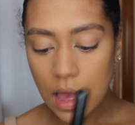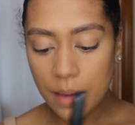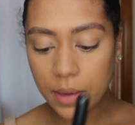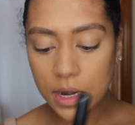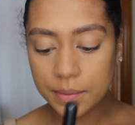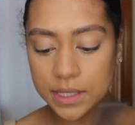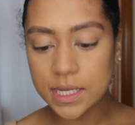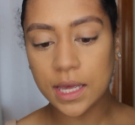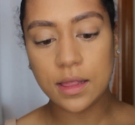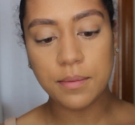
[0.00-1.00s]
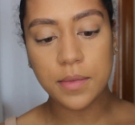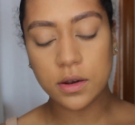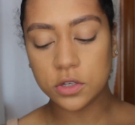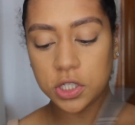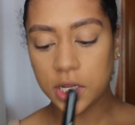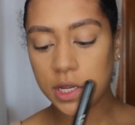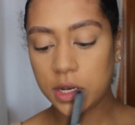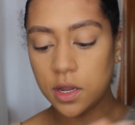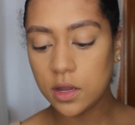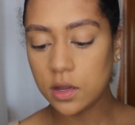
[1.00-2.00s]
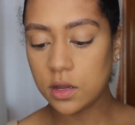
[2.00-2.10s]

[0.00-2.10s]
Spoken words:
I'm going to be taking the middle shade.